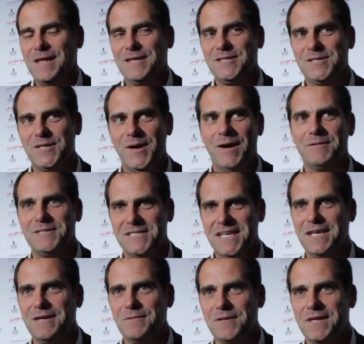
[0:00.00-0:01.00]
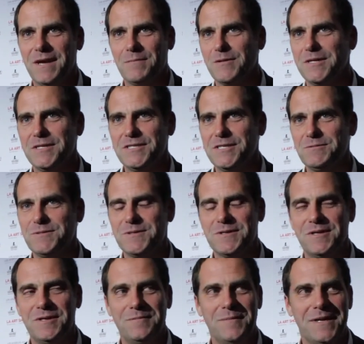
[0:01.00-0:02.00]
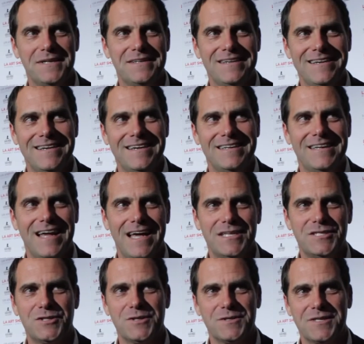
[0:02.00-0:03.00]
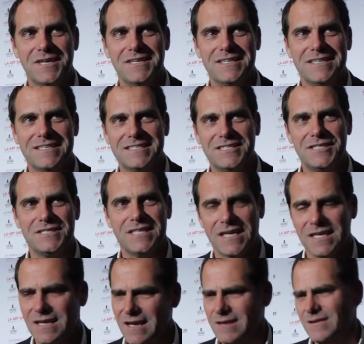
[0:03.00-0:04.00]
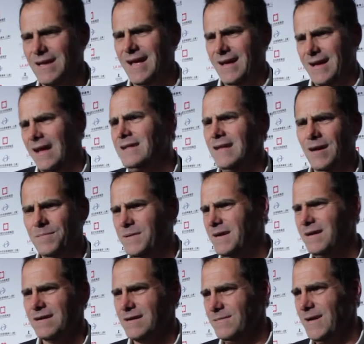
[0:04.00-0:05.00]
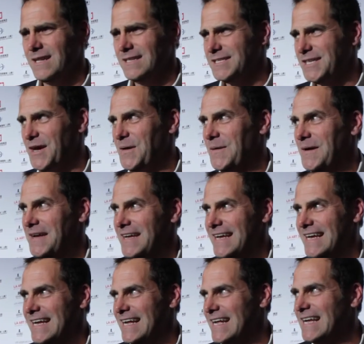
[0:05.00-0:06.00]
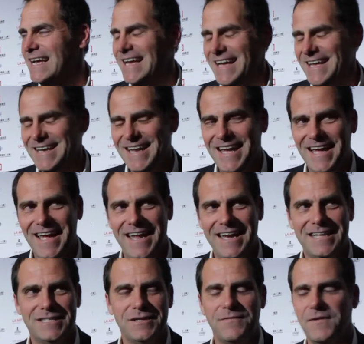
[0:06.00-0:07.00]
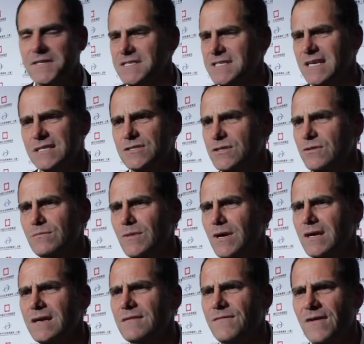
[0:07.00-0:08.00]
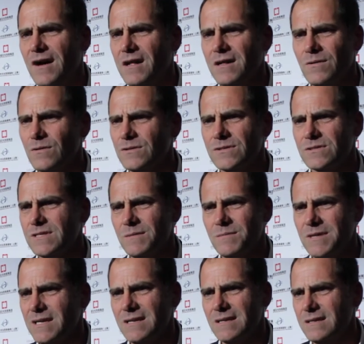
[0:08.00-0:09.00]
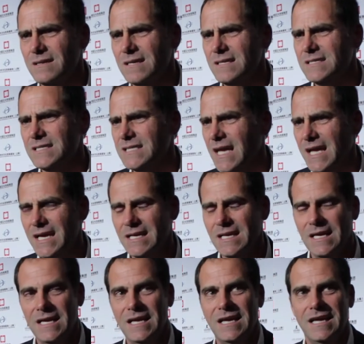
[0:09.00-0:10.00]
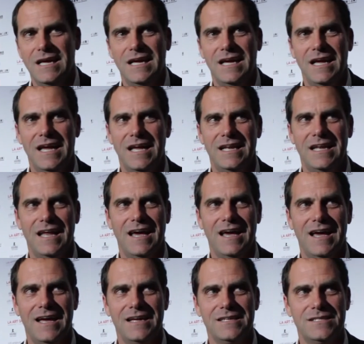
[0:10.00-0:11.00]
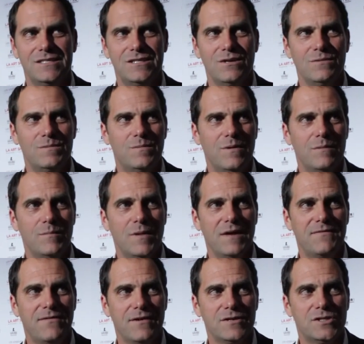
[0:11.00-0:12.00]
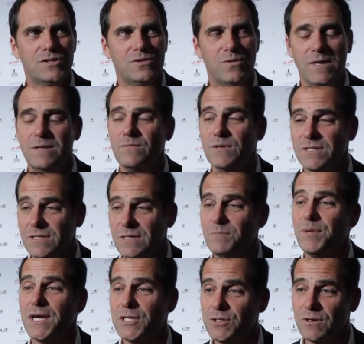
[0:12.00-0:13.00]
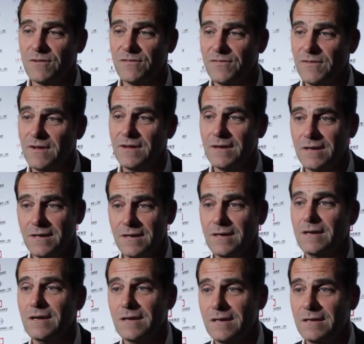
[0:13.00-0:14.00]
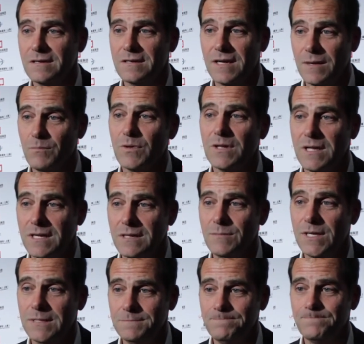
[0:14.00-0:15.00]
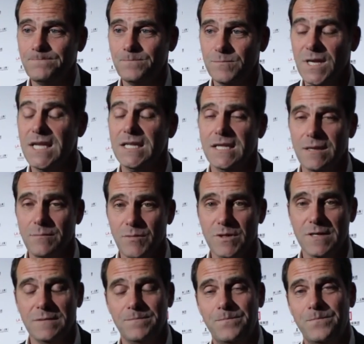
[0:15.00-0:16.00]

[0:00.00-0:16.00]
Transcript: So I was sitting with Kimberly. She was, couldn't have been nicer because she's like, here, yeah, I'll help you. Here, come on, let's go. Uh, and uh, and it's so funny. She's got two million followers or something insane. And uh, so my first tweet was a picture of uh, Kimberly and me, me and Kimberly.